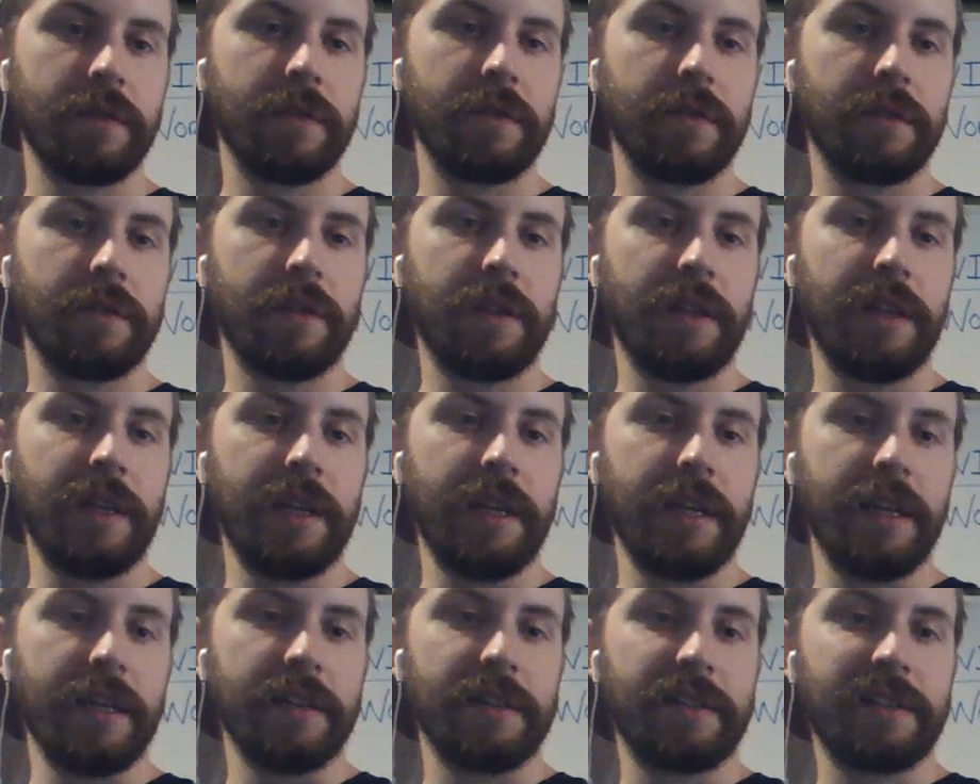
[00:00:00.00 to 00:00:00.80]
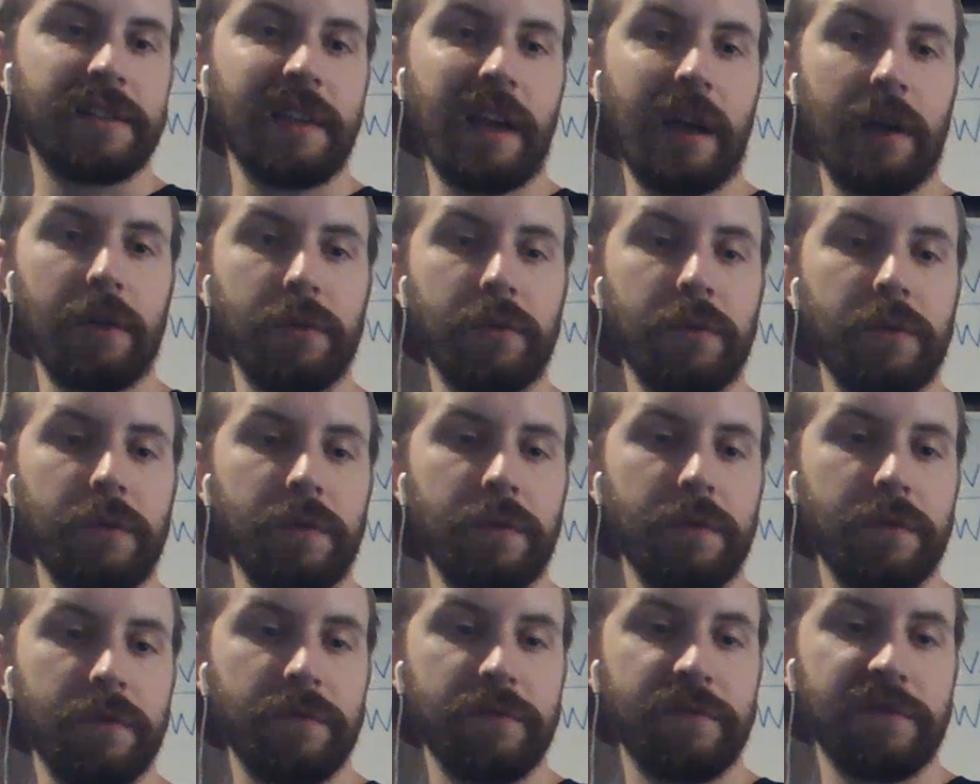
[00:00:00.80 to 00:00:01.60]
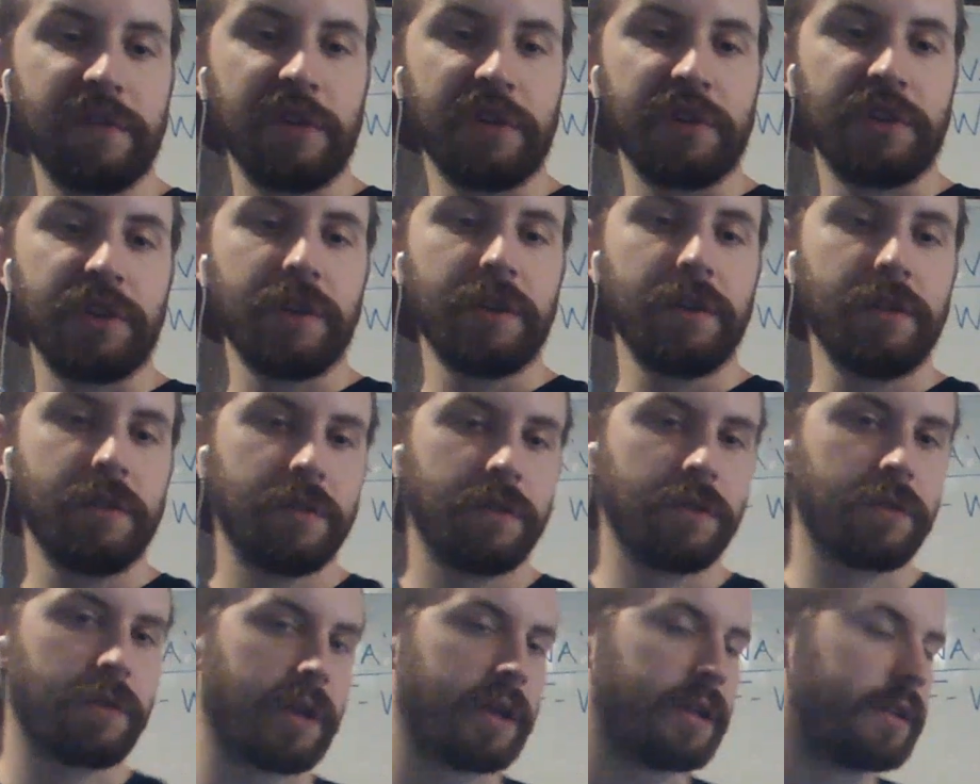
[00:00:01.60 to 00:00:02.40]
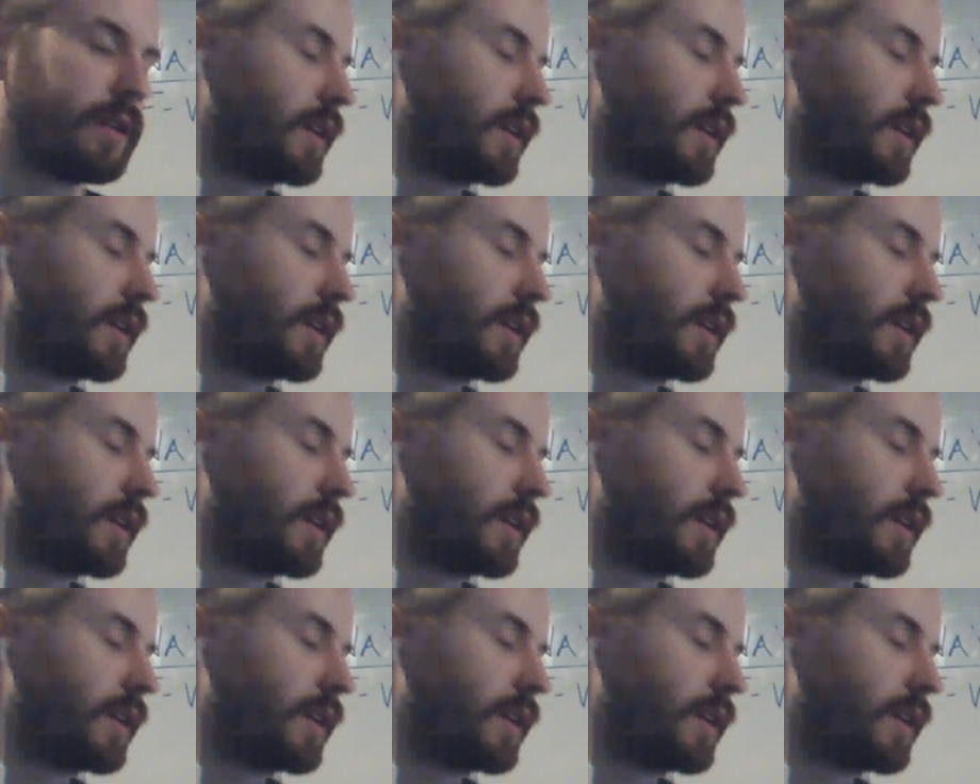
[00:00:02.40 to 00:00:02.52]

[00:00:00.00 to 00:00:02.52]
the Tsa'u version, okay?